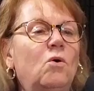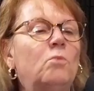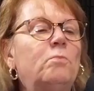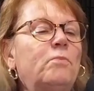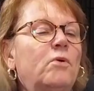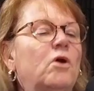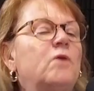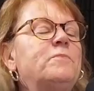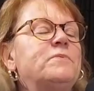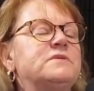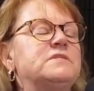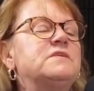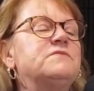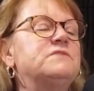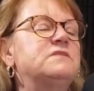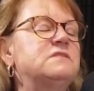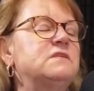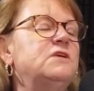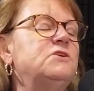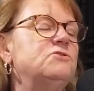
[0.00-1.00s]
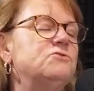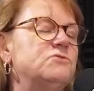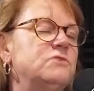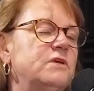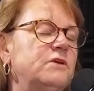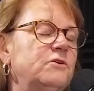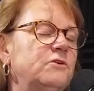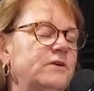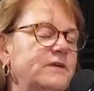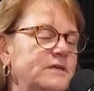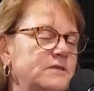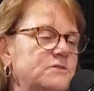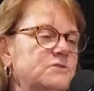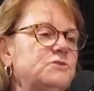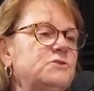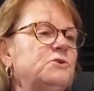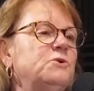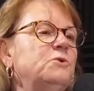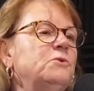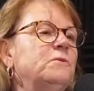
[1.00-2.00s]
whole purpose of the senior center is
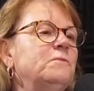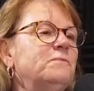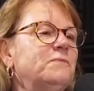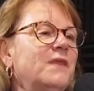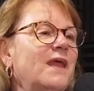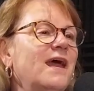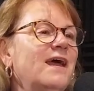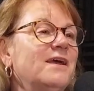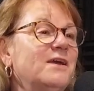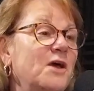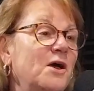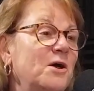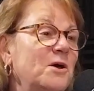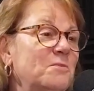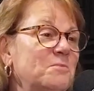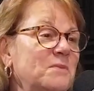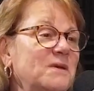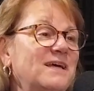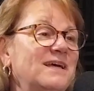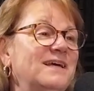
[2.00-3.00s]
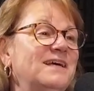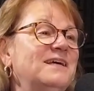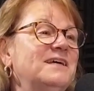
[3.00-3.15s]
to come,